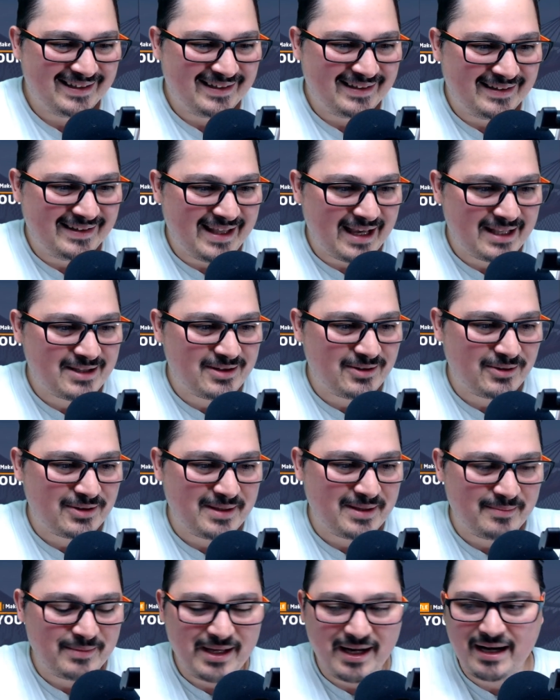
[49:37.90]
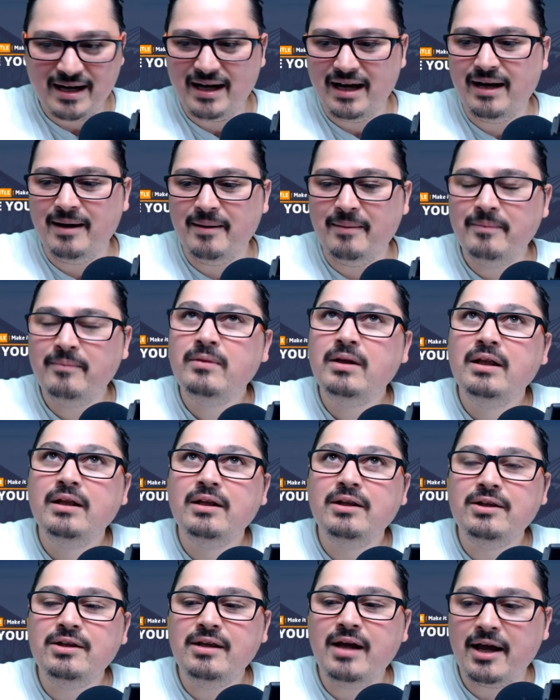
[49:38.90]
That's awesome. There, um,
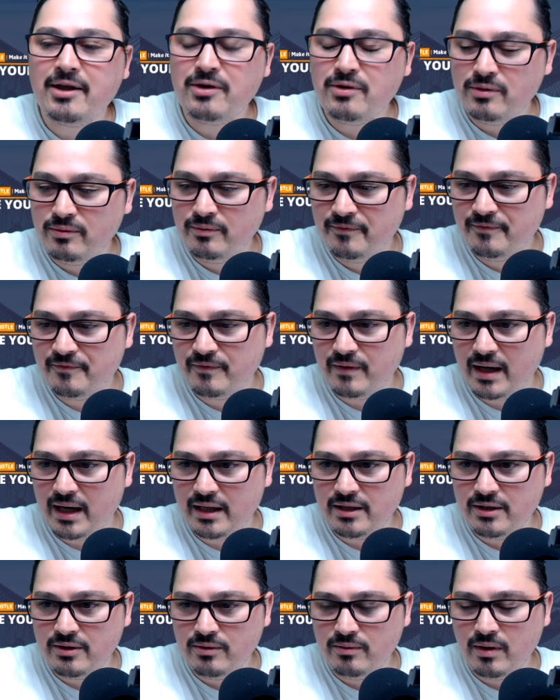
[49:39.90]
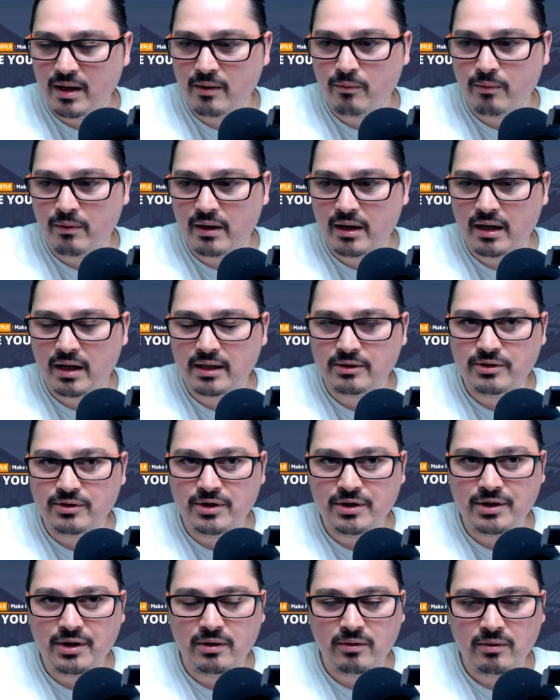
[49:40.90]
are you are you uh, uh do
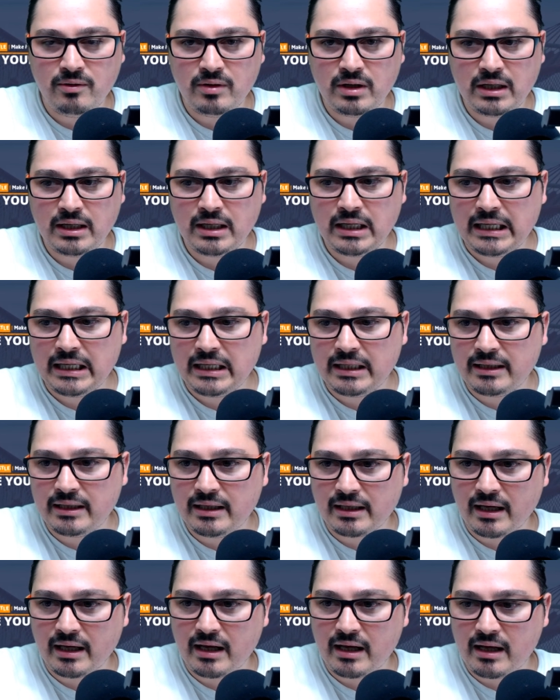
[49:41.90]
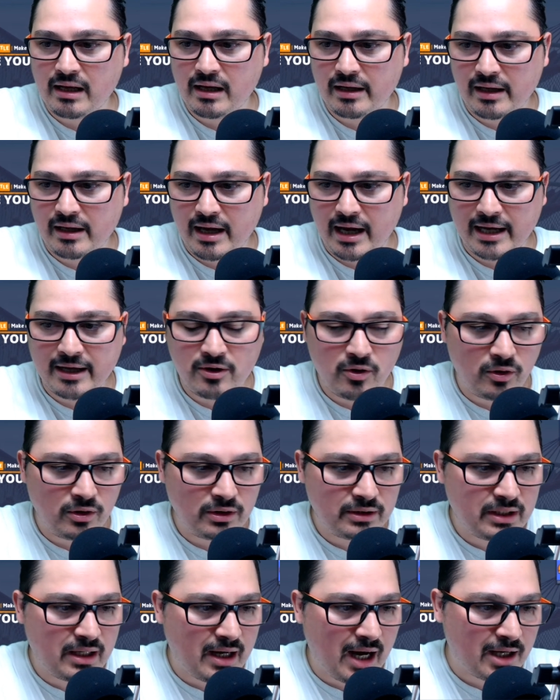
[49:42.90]
you know uh, uh a, a guy
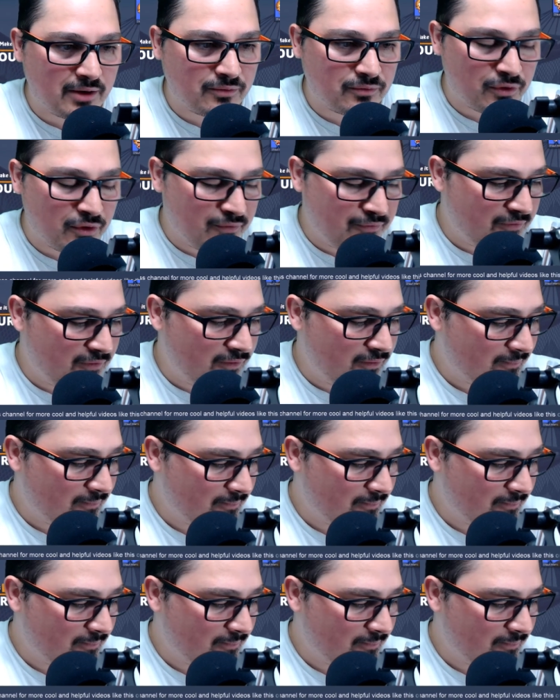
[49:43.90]
called Kyle Roof?